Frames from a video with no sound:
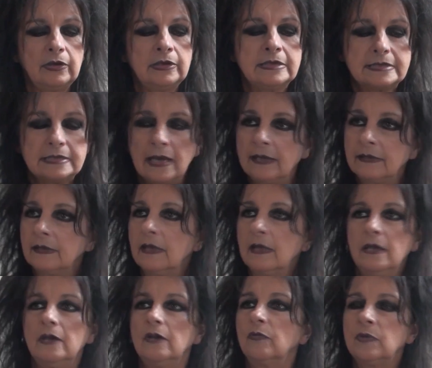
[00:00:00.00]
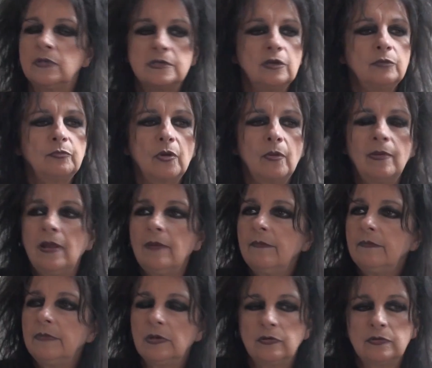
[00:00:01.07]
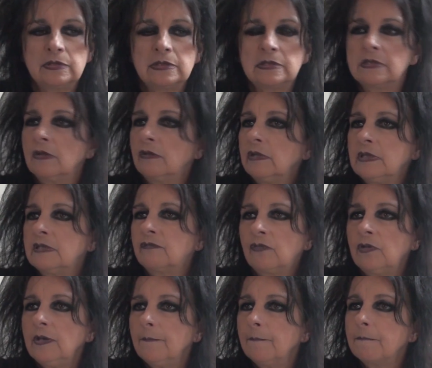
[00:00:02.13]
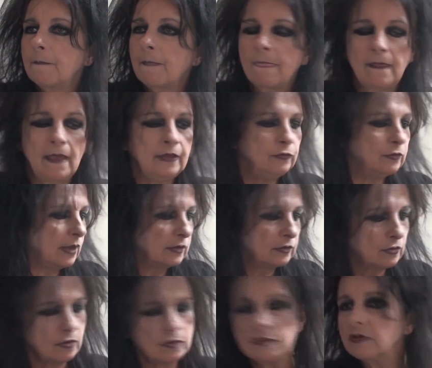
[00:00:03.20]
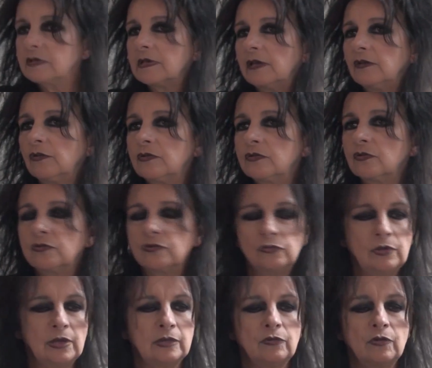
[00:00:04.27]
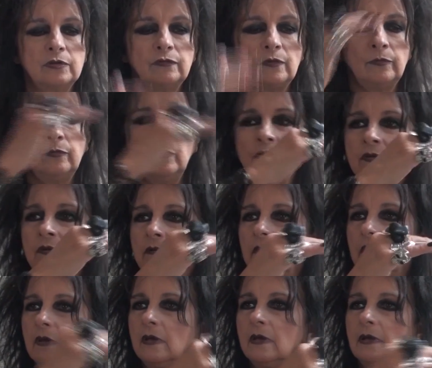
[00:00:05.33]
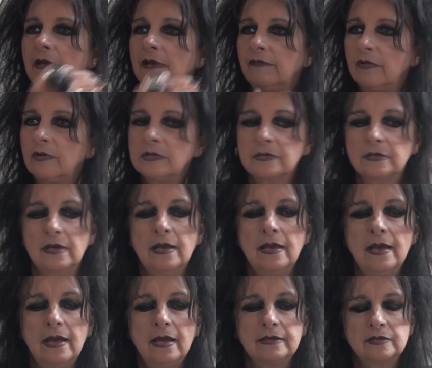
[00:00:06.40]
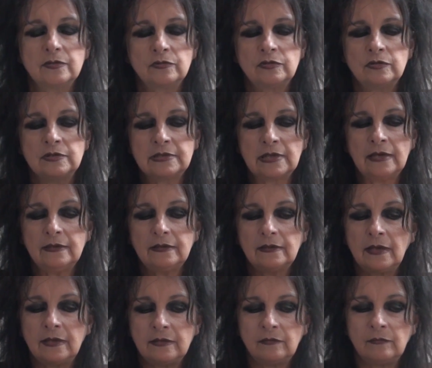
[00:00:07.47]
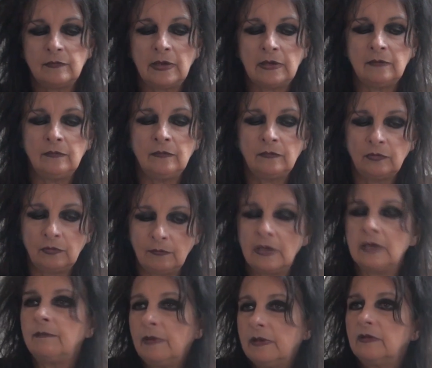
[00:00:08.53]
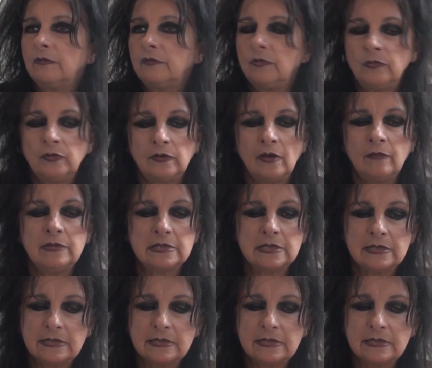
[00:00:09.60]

inside without problem, because it's free, and you can cross the site also. So you can cross from both levels. So the site and my part of the museum is